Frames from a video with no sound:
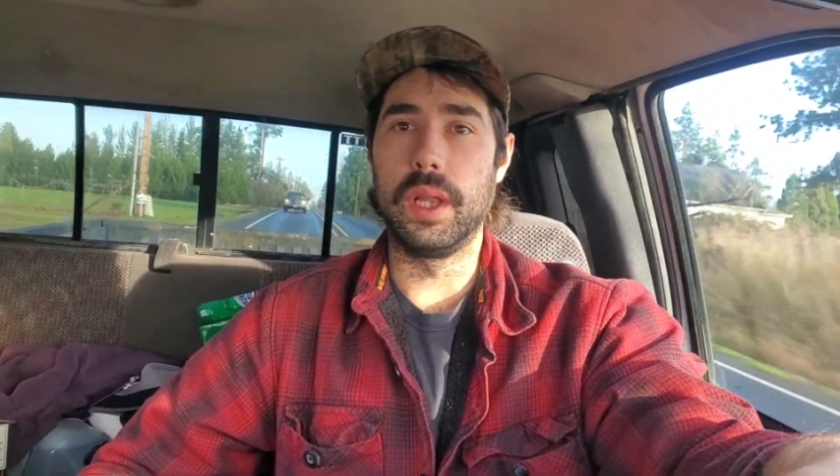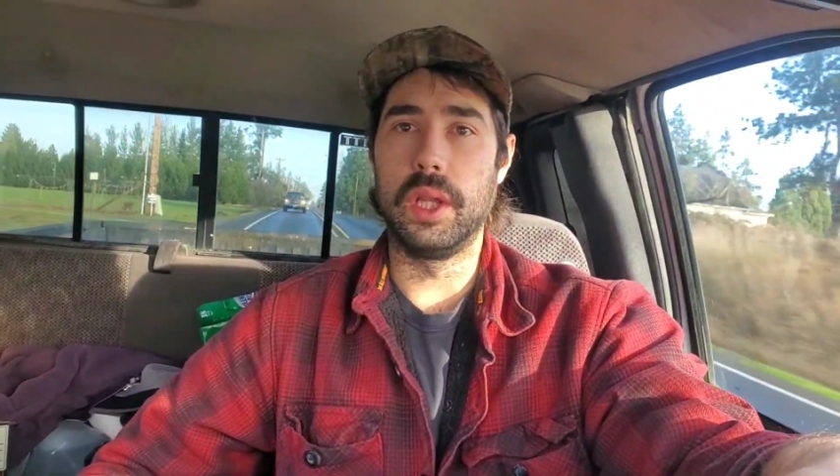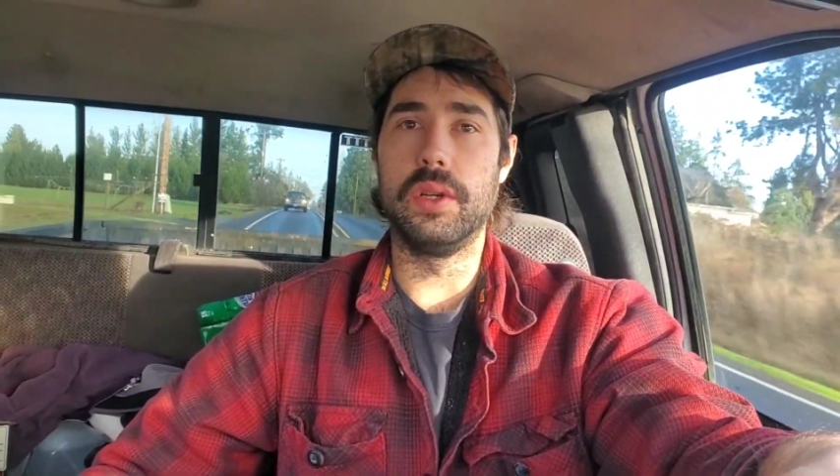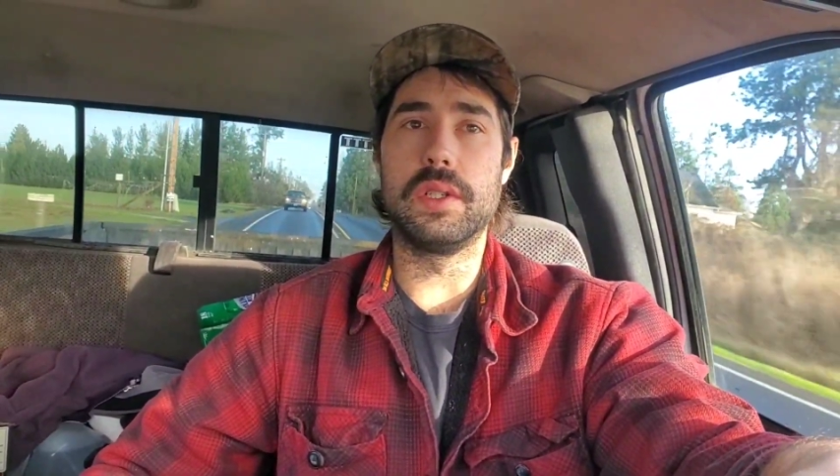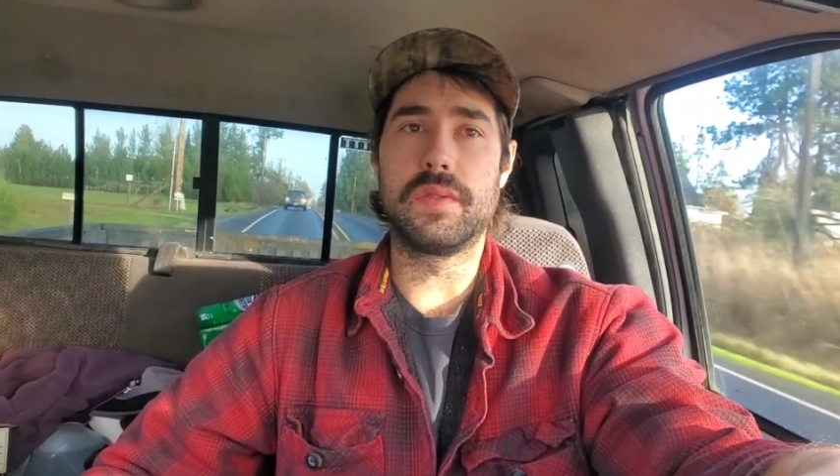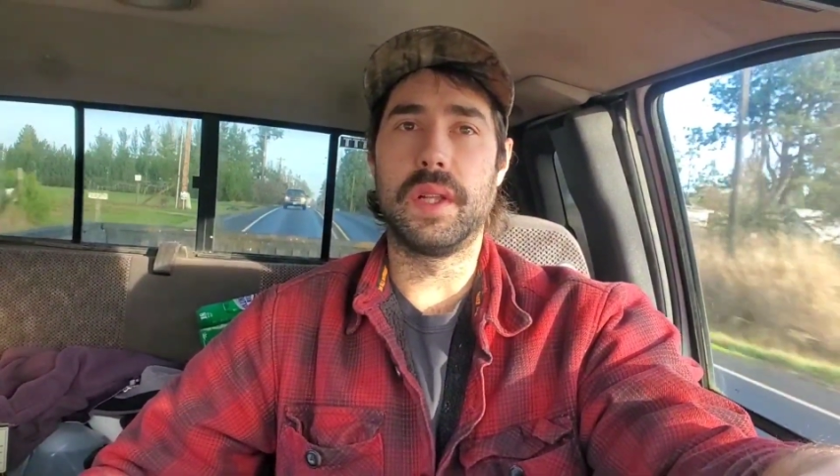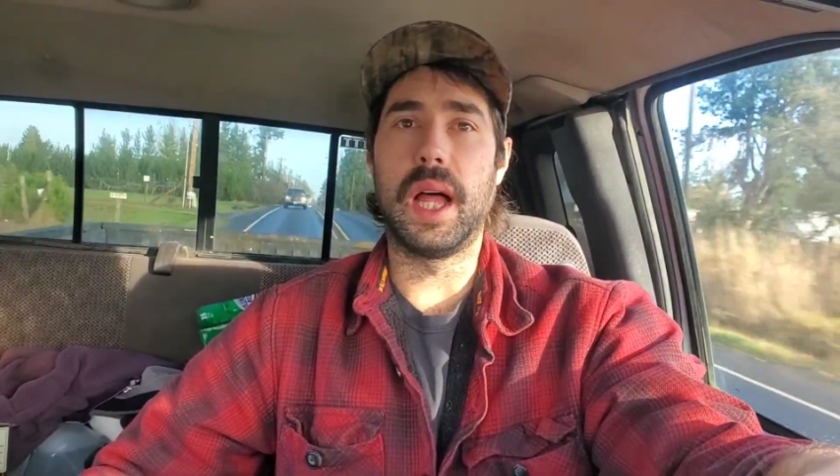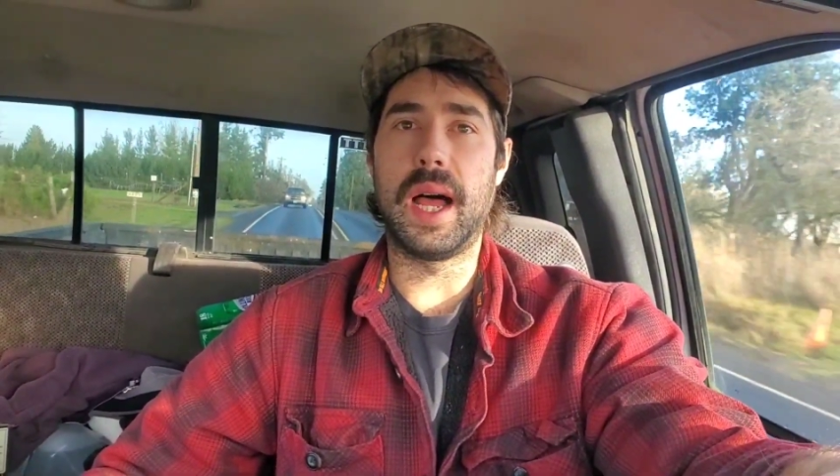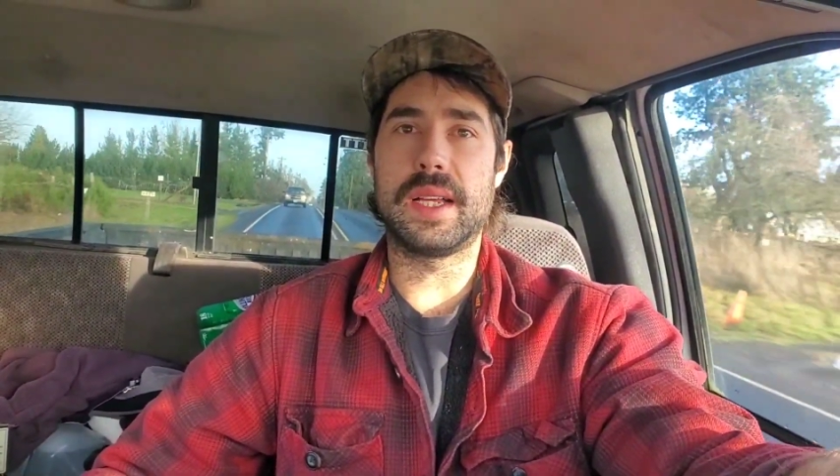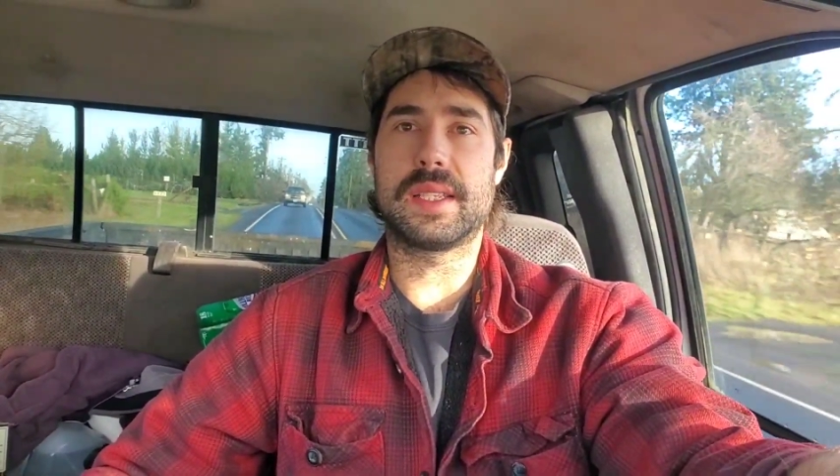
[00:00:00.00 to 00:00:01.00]
lose
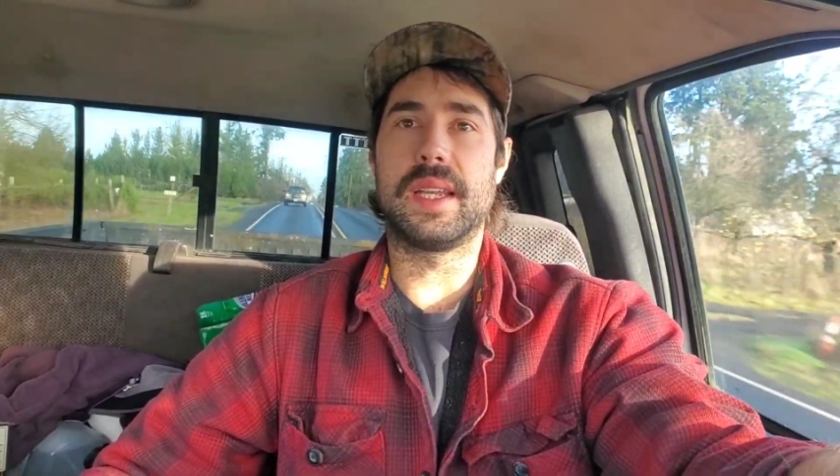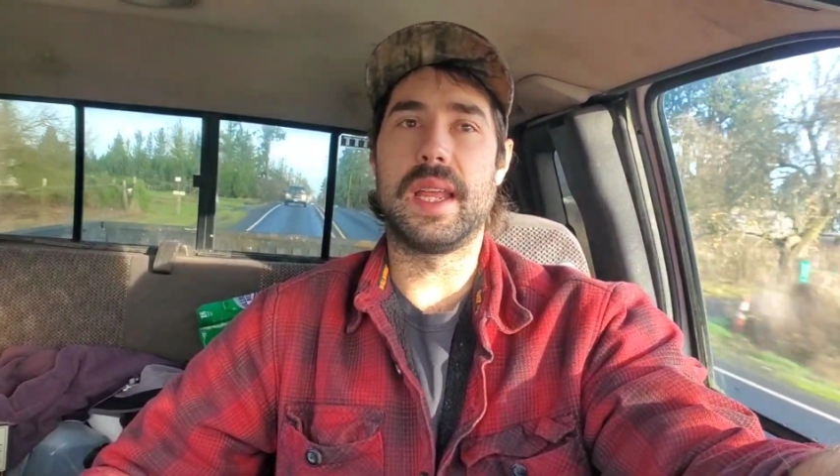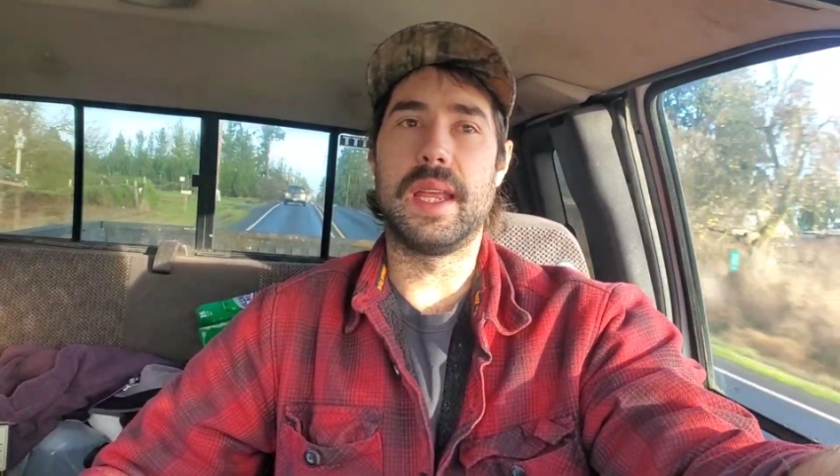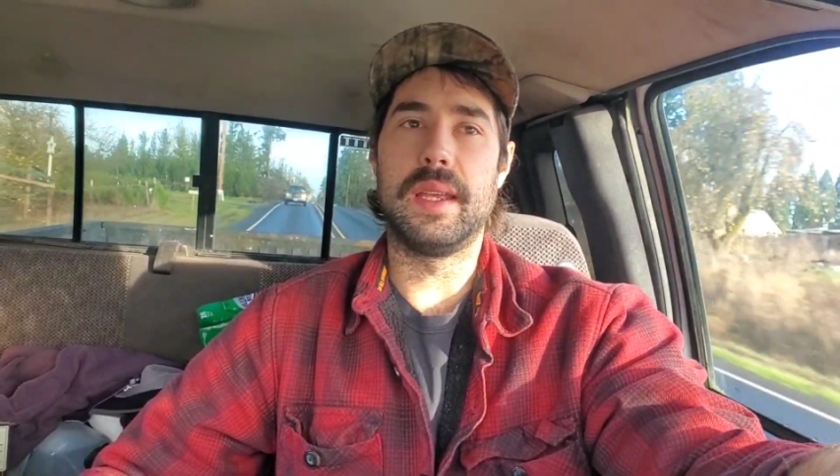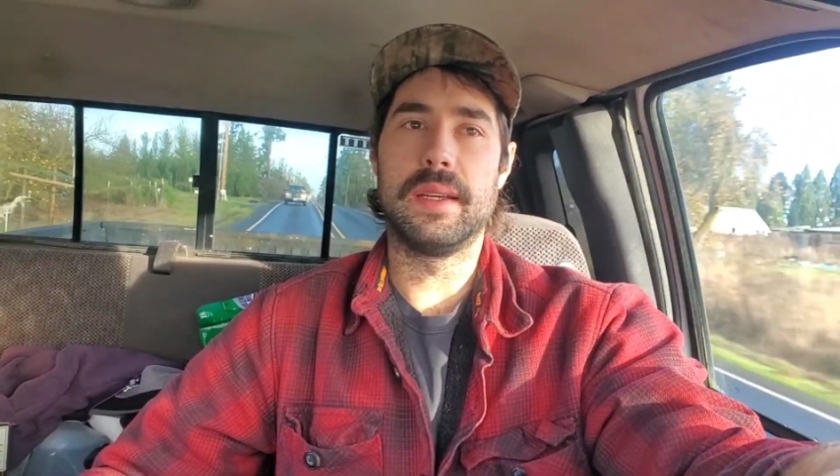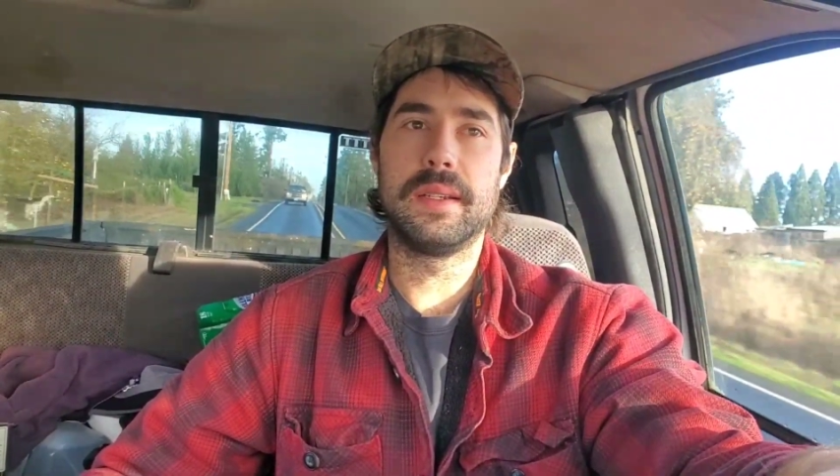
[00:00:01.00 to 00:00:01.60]
velocity